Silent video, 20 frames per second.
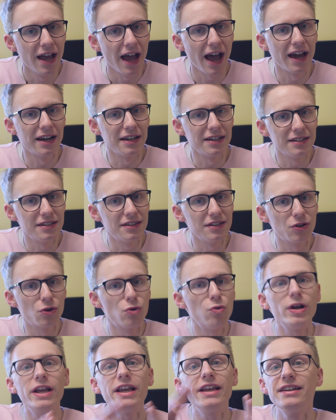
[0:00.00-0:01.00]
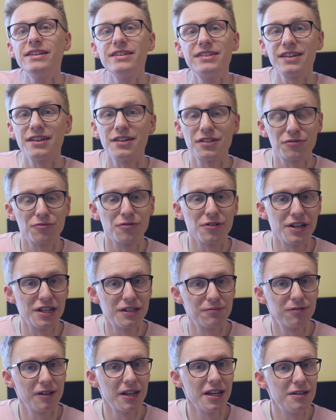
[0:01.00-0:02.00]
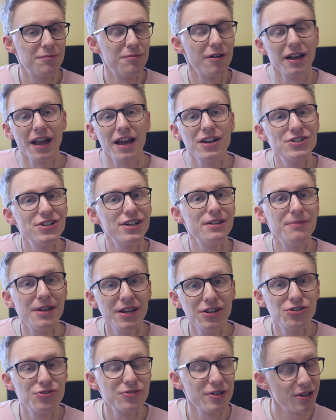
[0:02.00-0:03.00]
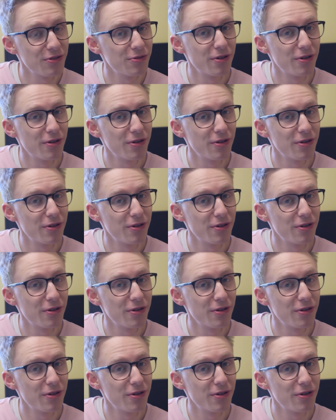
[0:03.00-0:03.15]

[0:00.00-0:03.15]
and the Queen Skithra is played by Angela Mahindri,